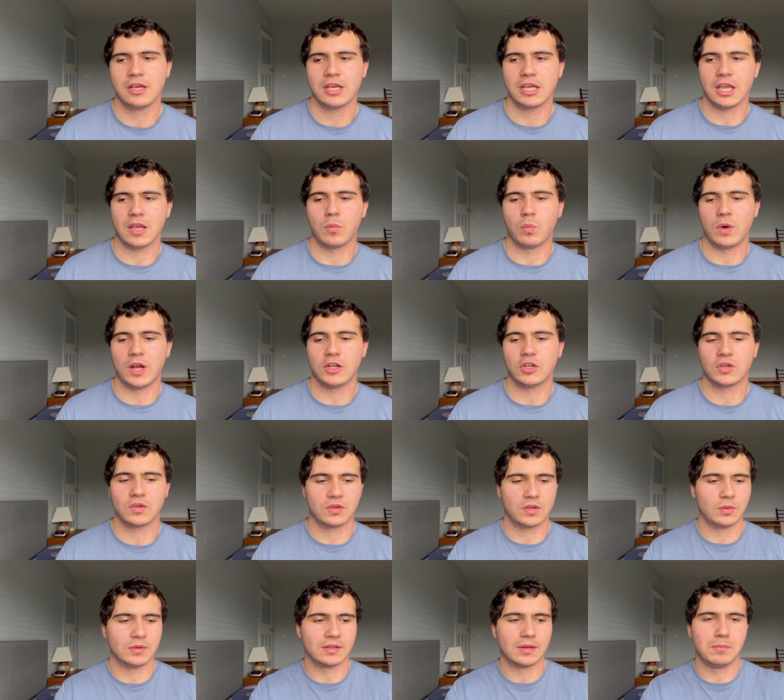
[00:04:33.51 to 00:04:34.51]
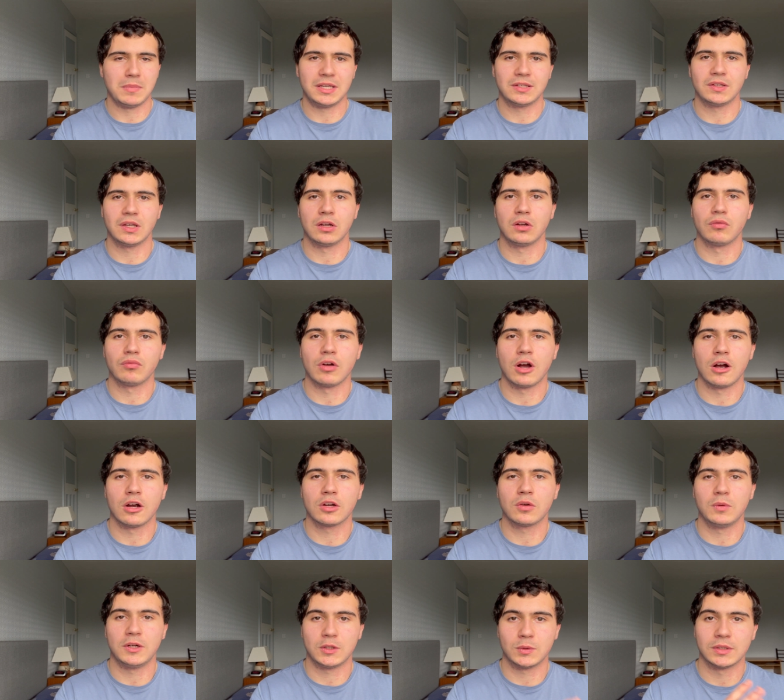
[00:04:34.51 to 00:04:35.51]
in which there was a missing
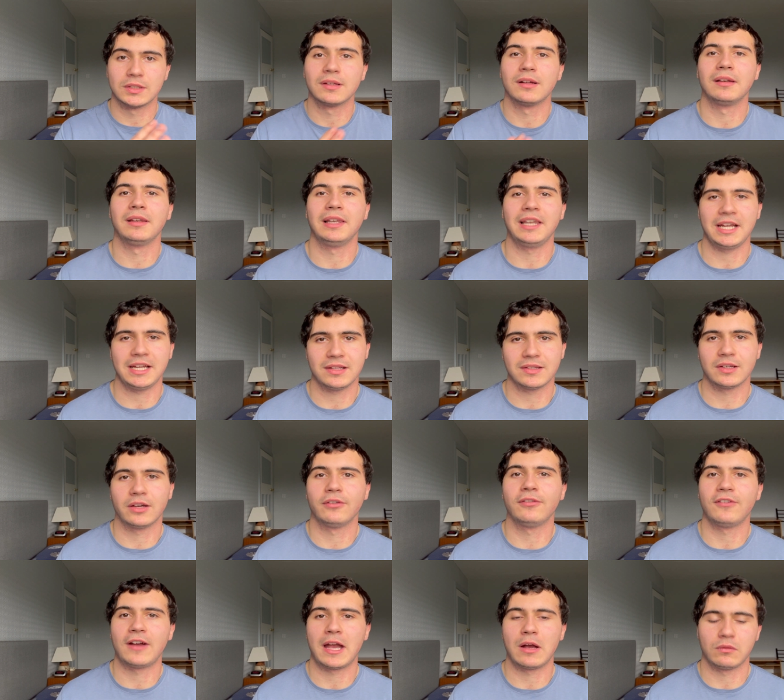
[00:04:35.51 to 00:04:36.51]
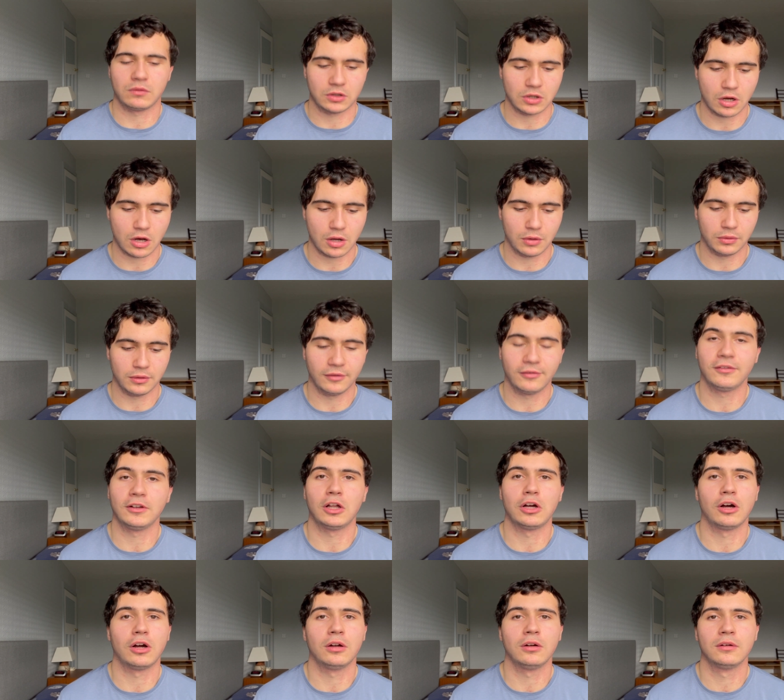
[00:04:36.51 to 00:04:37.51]
rock which was later found on the
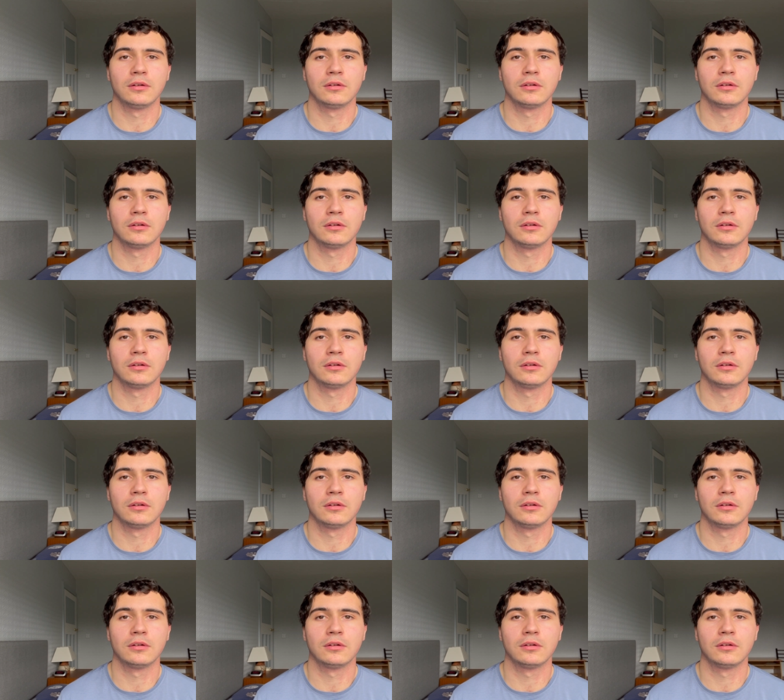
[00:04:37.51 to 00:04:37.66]
floor.